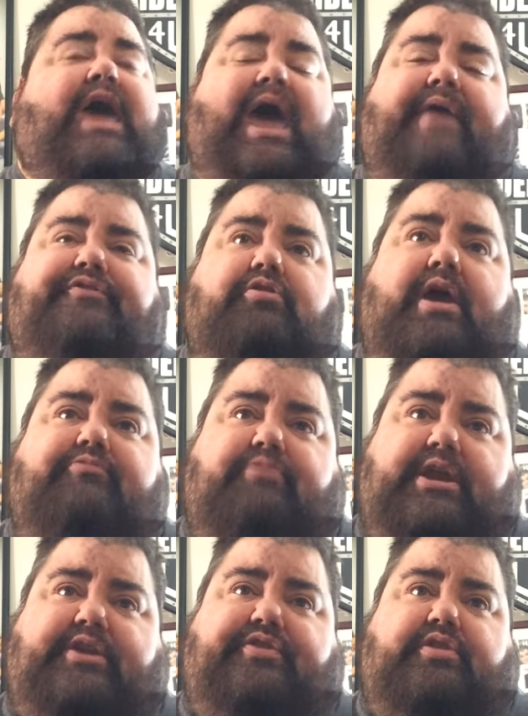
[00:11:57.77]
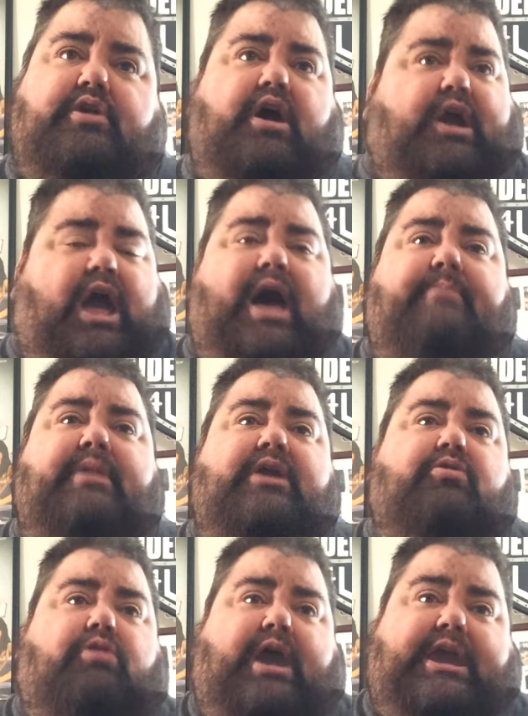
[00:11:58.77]
after I read a
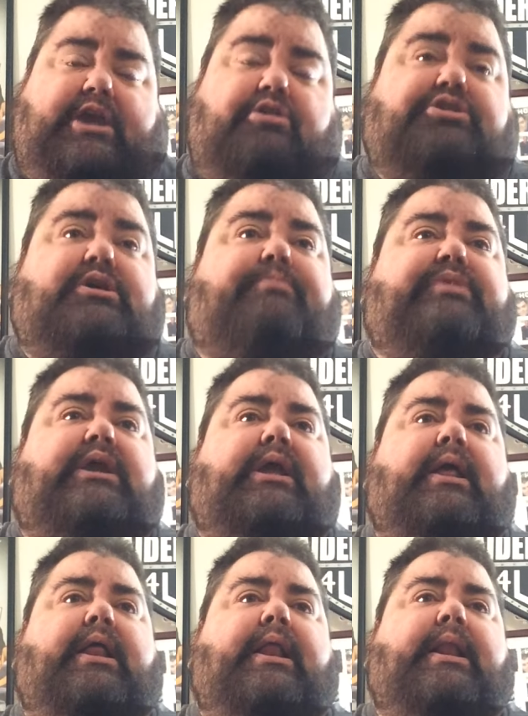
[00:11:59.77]
comment or I hear something,